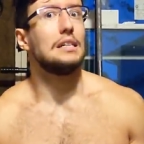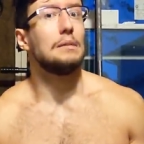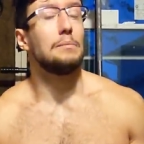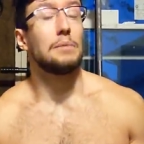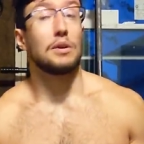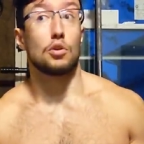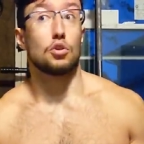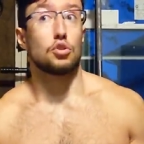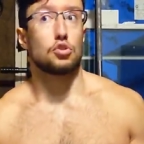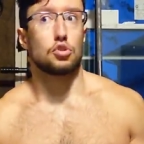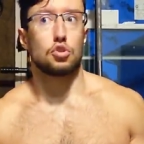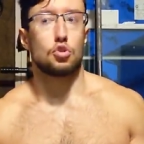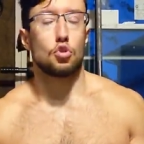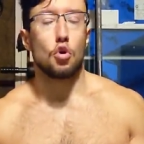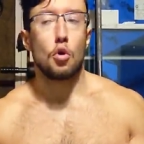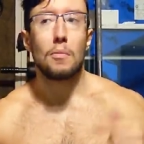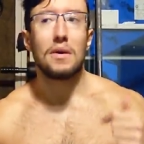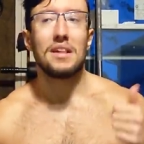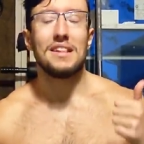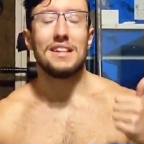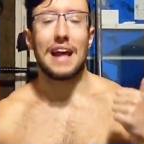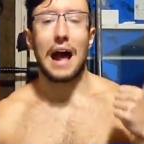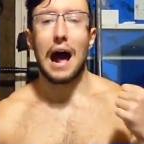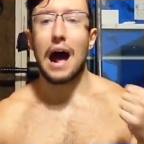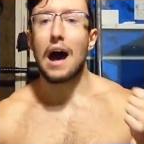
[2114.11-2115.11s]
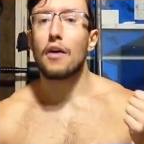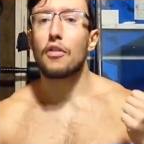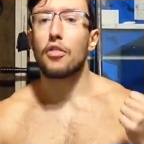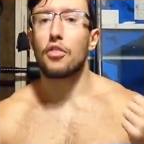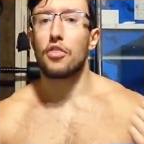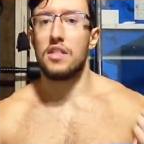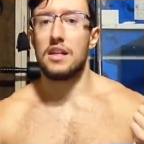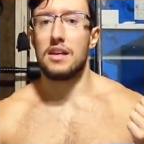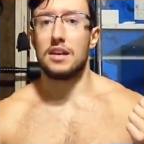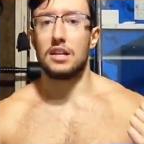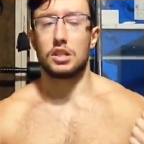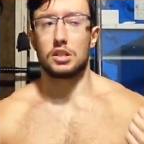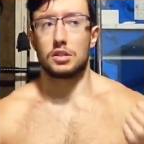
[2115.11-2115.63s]
Because so many
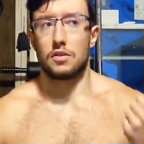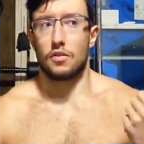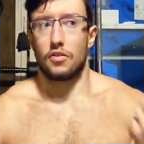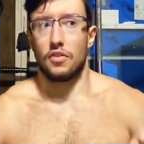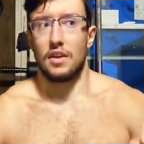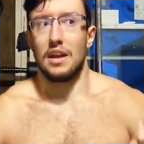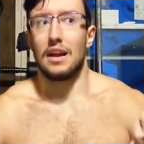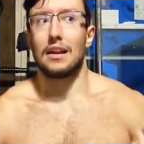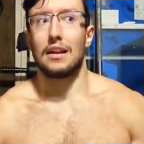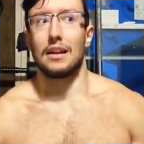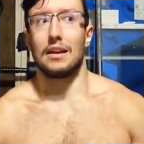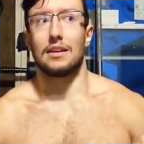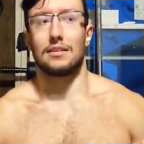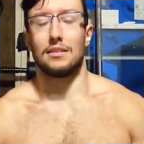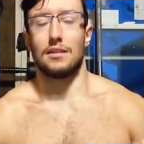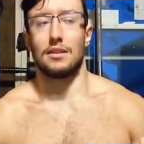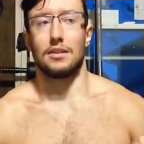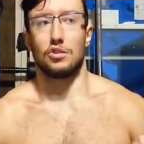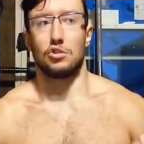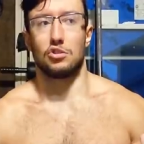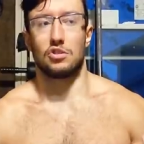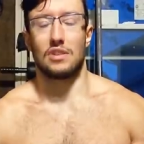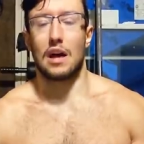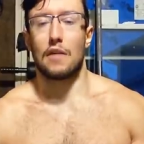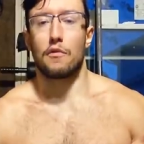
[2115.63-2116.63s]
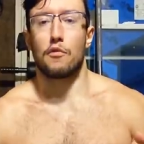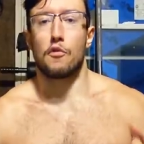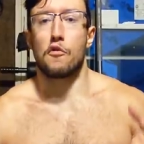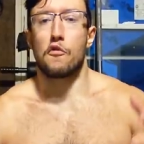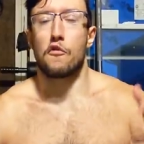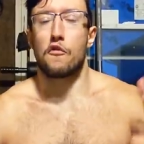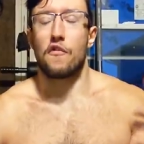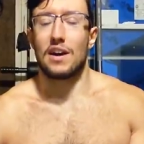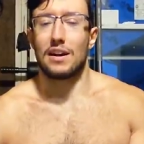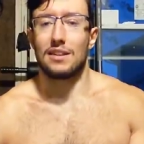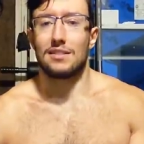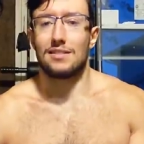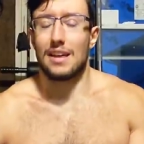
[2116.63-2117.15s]
atheists think like this. They have a
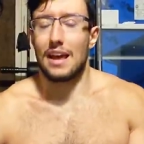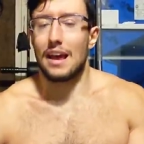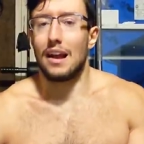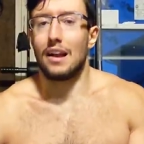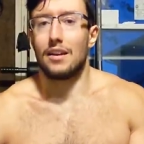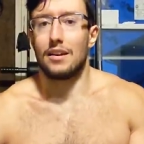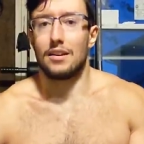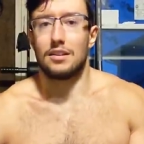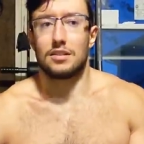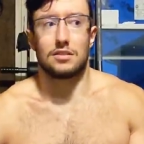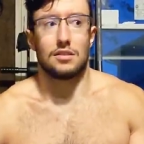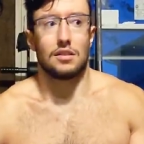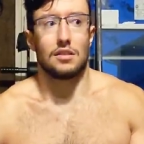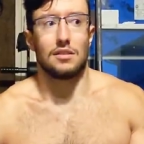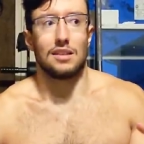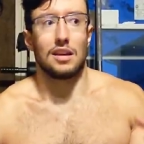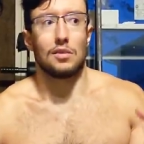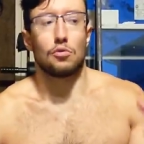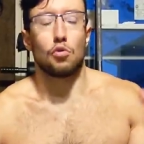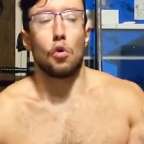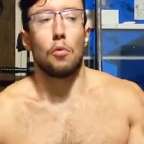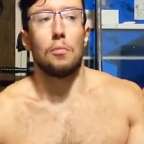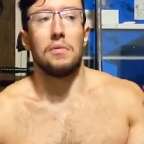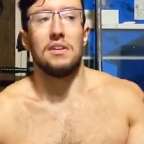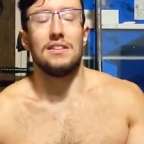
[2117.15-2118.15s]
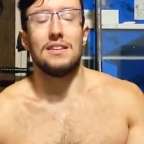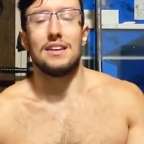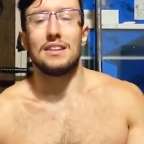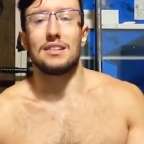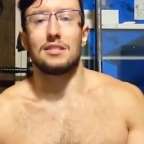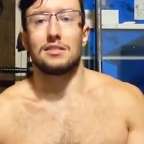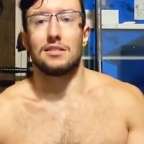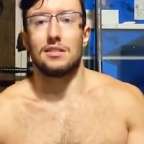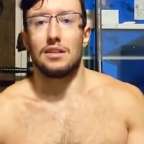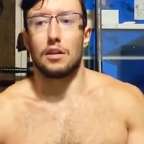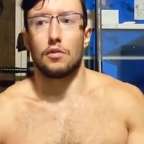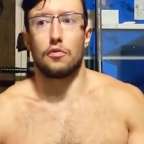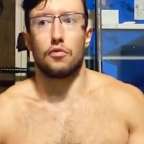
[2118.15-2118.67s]
fatalist,
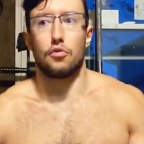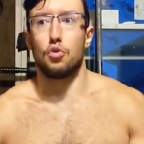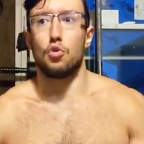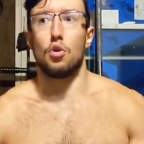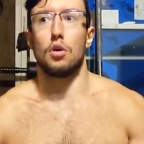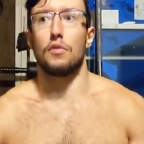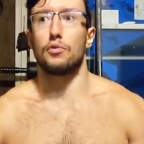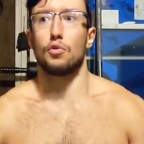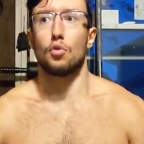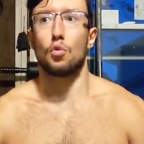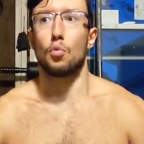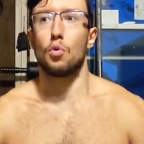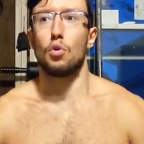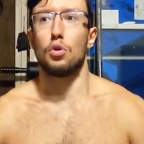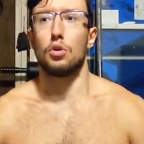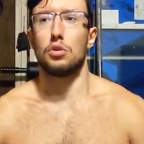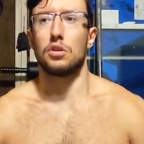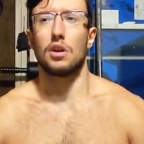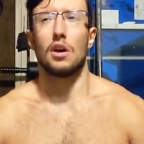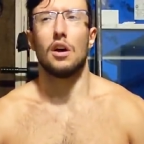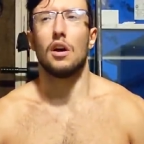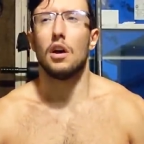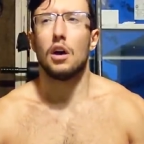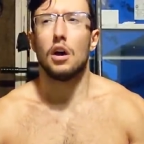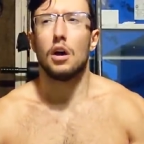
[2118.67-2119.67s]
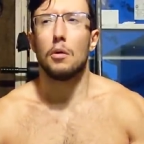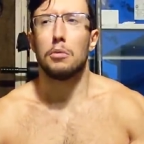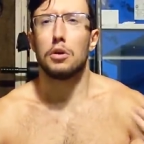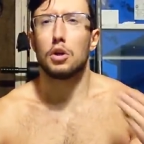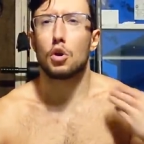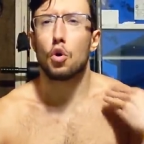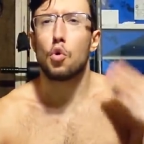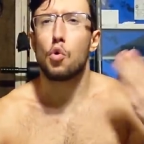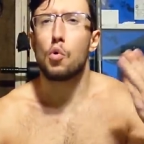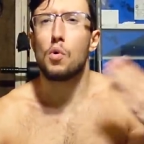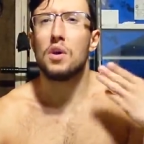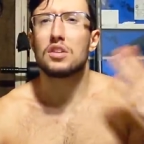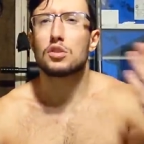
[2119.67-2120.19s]
deterministic view of the world. But
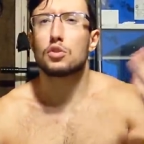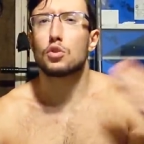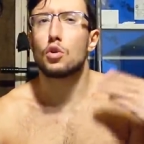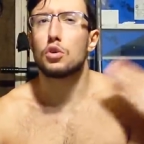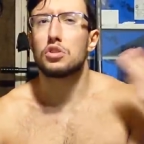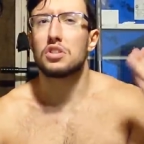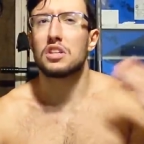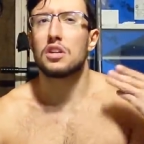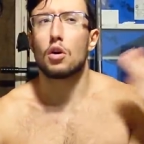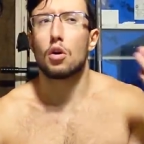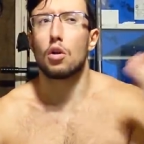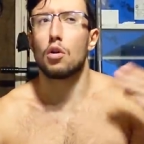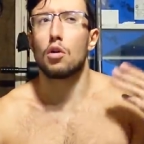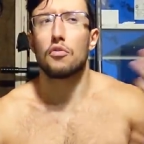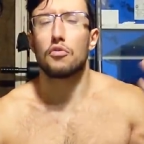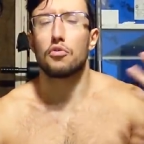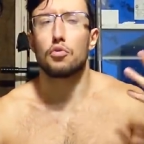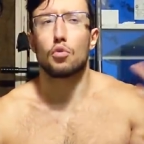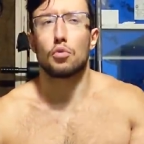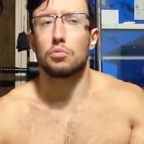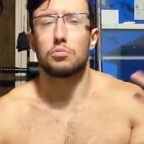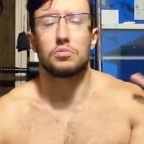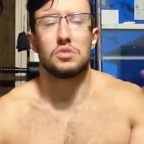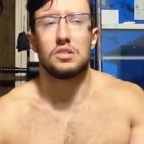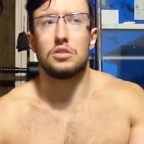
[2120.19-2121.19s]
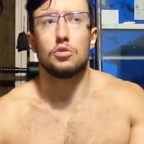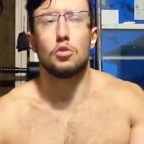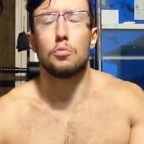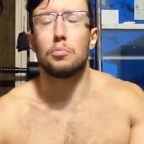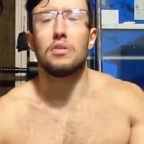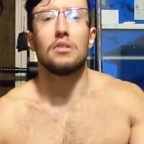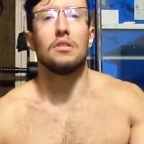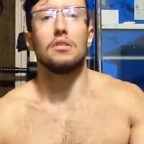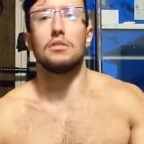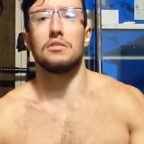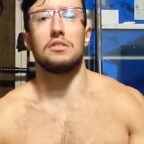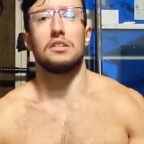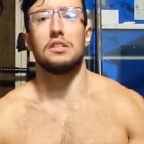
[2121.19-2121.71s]
who is causing all of your
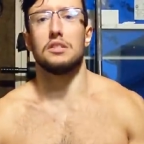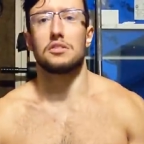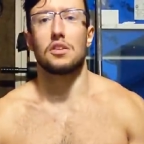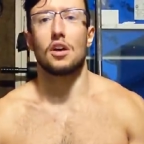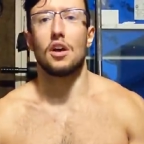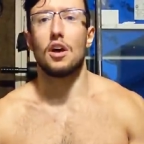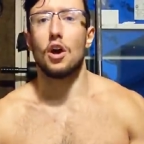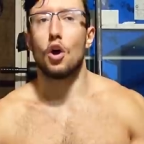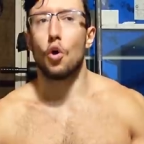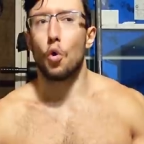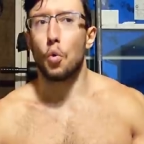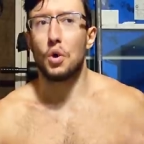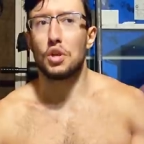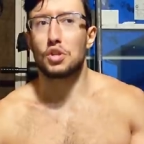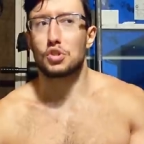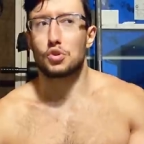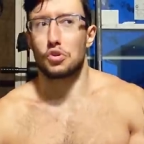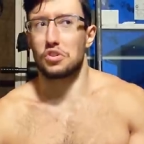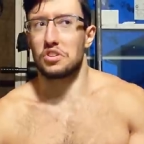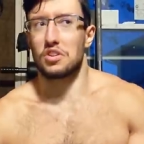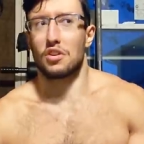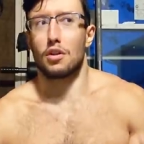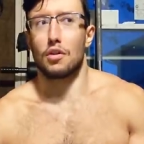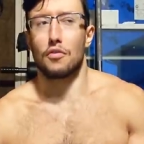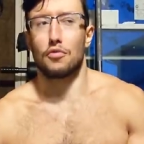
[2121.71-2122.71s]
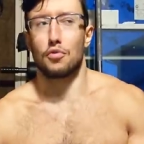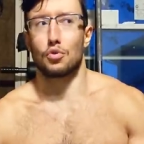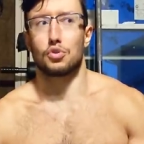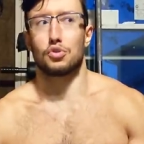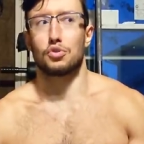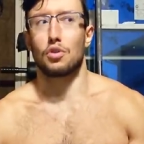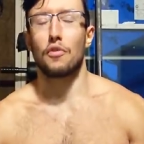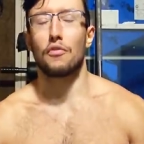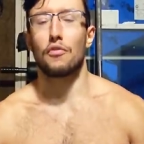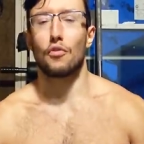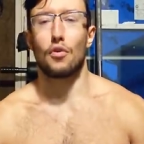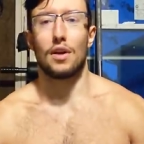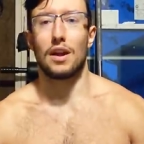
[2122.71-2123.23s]
disabilities? Who is causing all of your
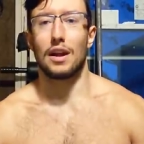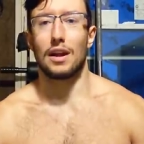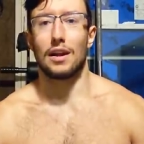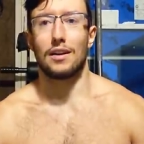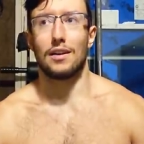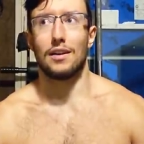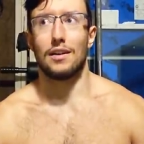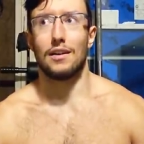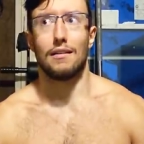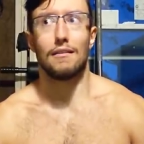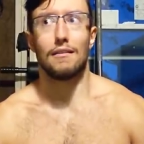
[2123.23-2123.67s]
suffering?